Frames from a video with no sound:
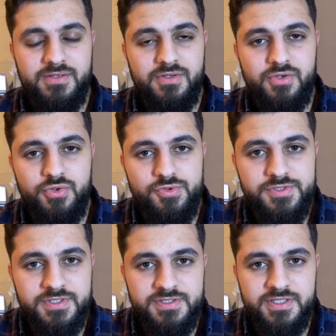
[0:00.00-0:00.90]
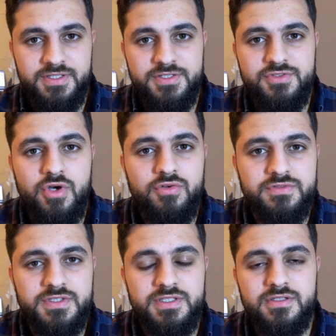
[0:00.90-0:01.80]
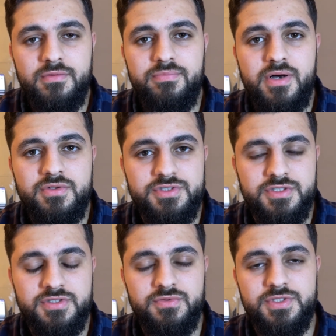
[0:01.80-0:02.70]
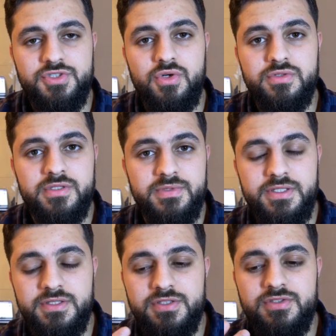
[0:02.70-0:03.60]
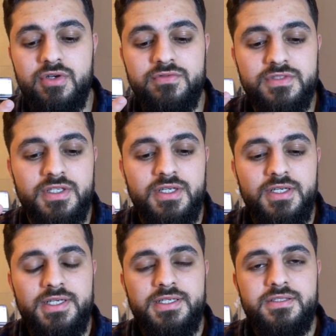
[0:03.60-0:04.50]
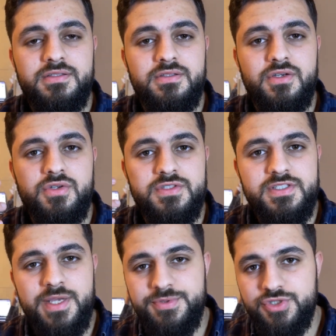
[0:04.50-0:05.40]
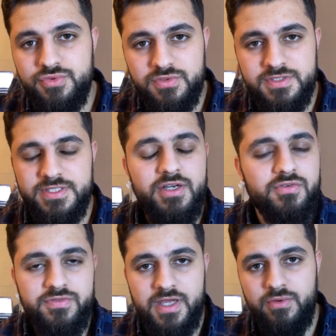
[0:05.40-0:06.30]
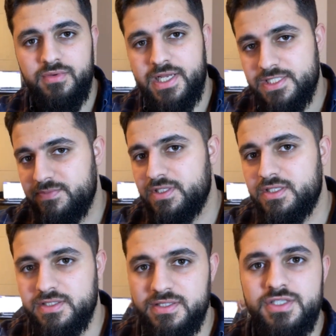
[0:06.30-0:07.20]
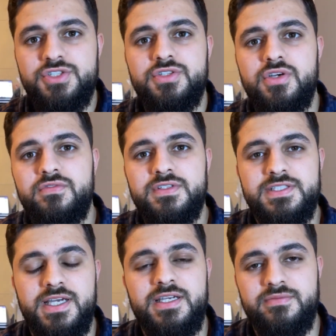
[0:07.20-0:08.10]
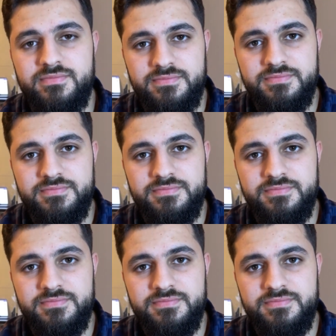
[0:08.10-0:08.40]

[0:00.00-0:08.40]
loosens and dissolves these compulsions, which ultimately dissolves the conceptual self that has been conditioned over time?